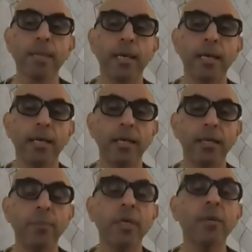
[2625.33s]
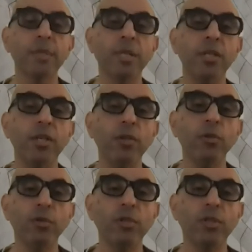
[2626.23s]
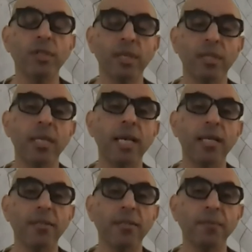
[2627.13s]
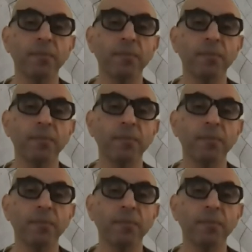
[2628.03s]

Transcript: it, it becomes a huge success.